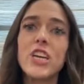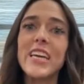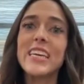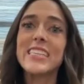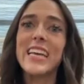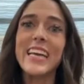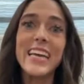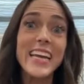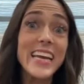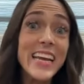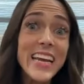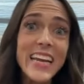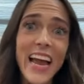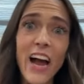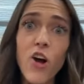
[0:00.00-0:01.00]
She is
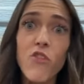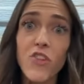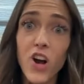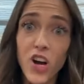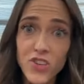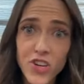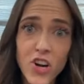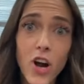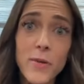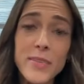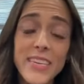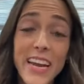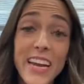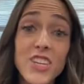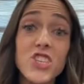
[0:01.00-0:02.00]
eating now over one hundred
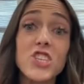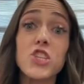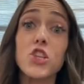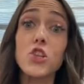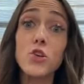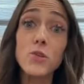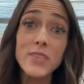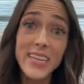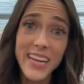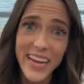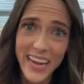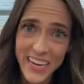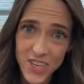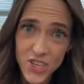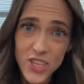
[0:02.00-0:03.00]
carbs a day. She's
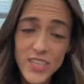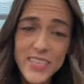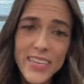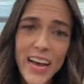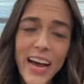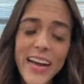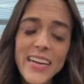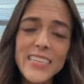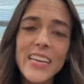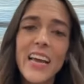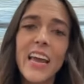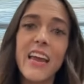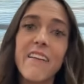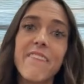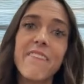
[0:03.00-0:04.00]
losing inches, guys,
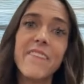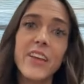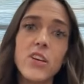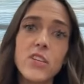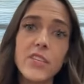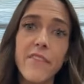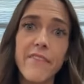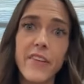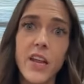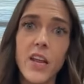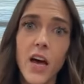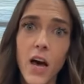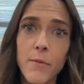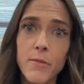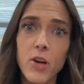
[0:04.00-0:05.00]
and feels
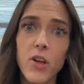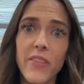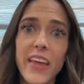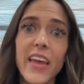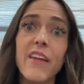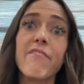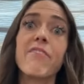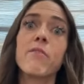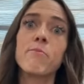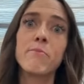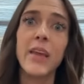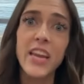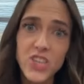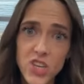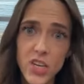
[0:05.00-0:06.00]
phenomenal. The
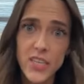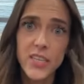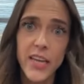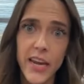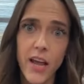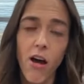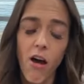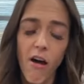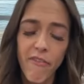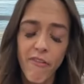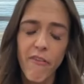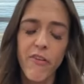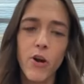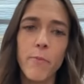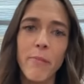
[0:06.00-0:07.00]
inflammation is getting
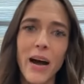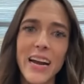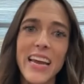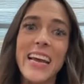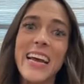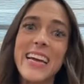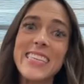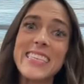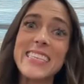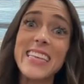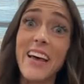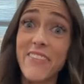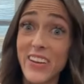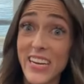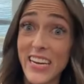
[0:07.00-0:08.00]
off of her body at
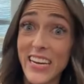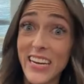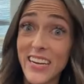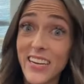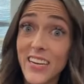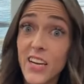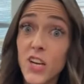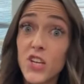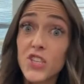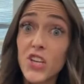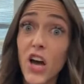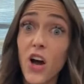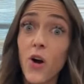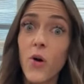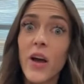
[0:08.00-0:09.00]
seventy.
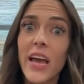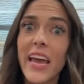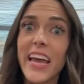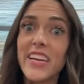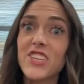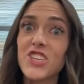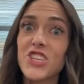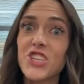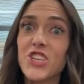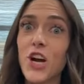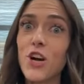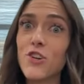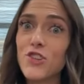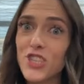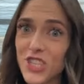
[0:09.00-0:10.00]
So it just
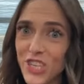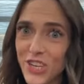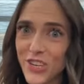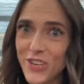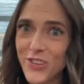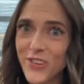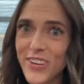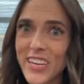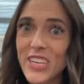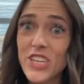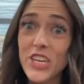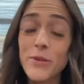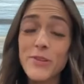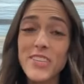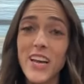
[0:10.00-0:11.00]
shows you
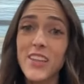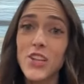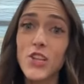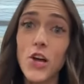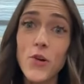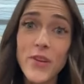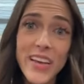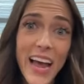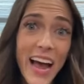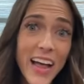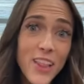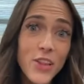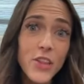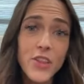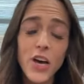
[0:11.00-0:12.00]
she was on the low
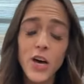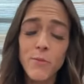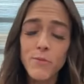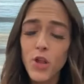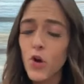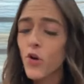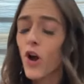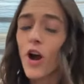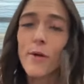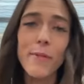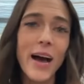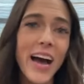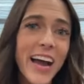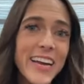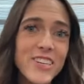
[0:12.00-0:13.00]
cal, the um, low
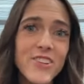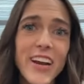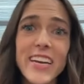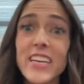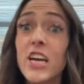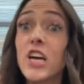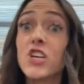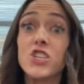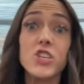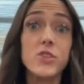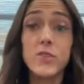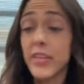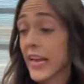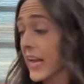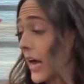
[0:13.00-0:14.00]
carbohydrate.
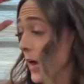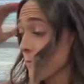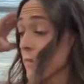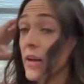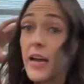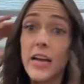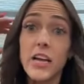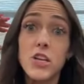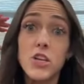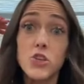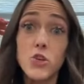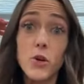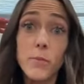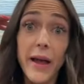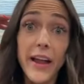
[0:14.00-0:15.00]
She was like, I'm
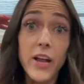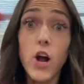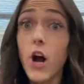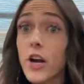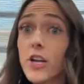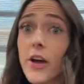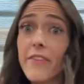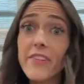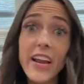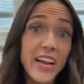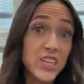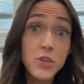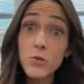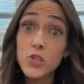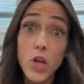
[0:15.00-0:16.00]
doing my cardio every
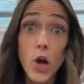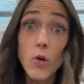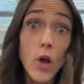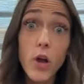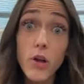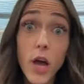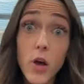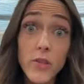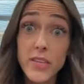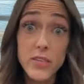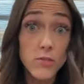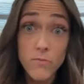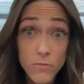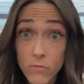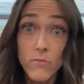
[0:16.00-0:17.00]
day. She was go, go, go.
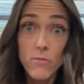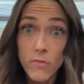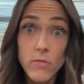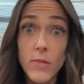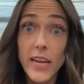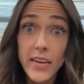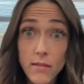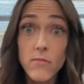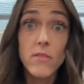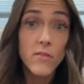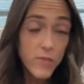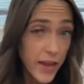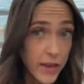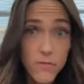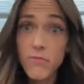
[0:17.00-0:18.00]
This
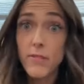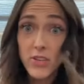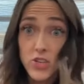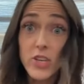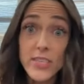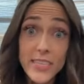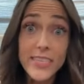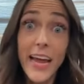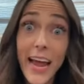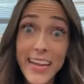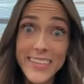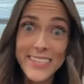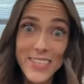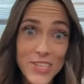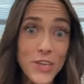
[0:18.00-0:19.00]
Like, she's
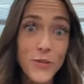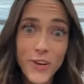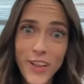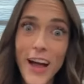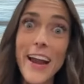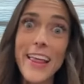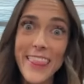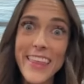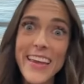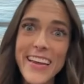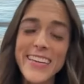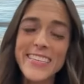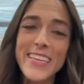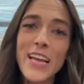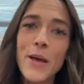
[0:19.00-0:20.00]
intense, doing a lot of
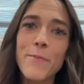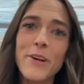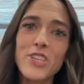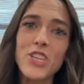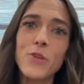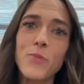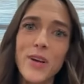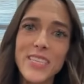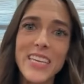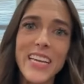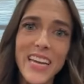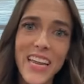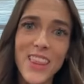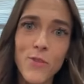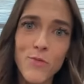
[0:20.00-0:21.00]
things, but she
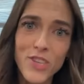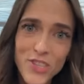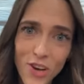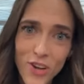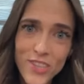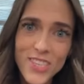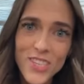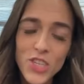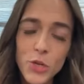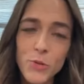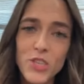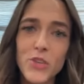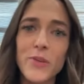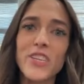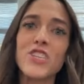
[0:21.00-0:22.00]
wasn't getting the results.
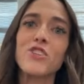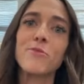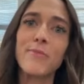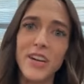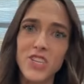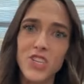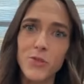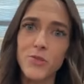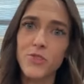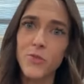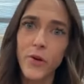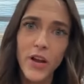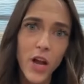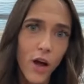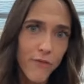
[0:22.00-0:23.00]
She was doing too much. She was
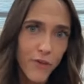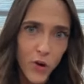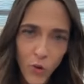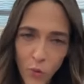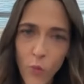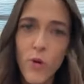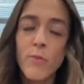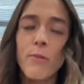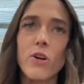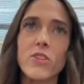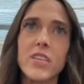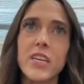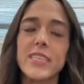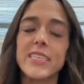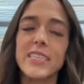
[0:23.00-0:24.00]
throwing off her
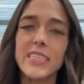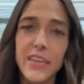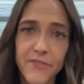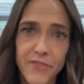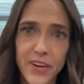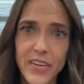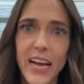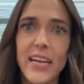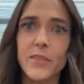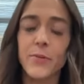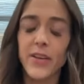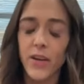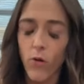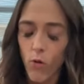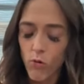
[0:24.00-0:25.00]
hormones. It's different
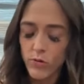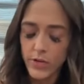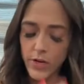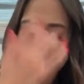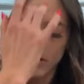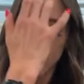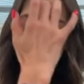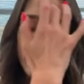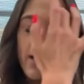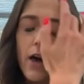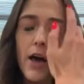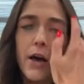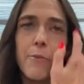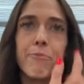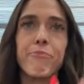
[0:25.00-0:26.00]
as we get older.
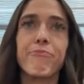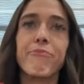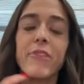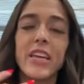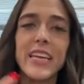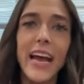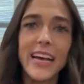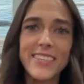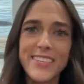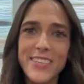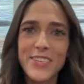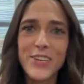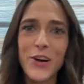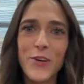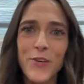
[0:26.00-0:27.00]
Um,
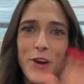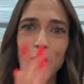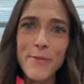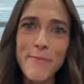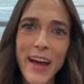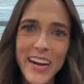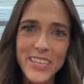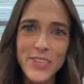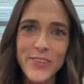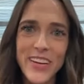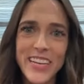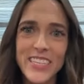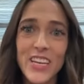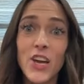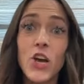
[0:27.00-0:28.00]
yes, so going back to
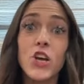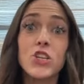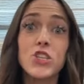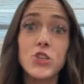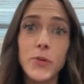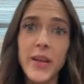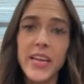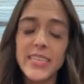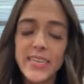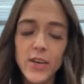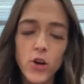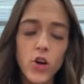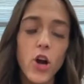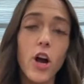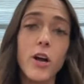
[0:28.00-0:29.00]
it, it's doing
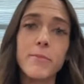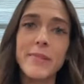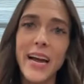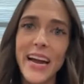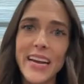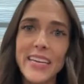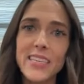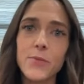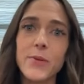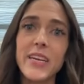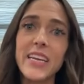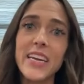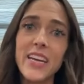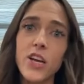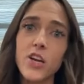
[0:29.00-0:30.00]
zero carb diets.
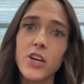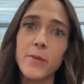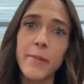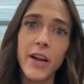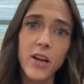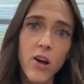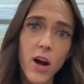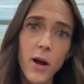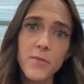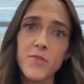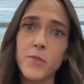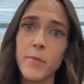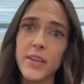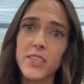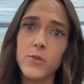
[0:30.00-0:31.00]
We need a good amount of
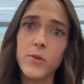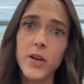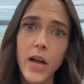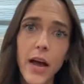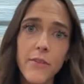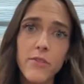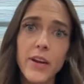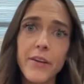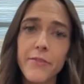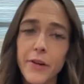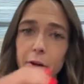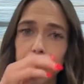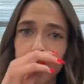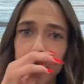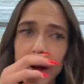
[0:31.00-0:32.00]
carbs for muscle recovery,
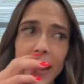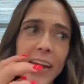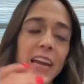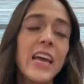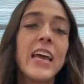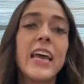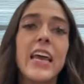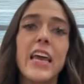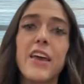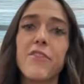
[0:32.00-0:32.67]
for your brain.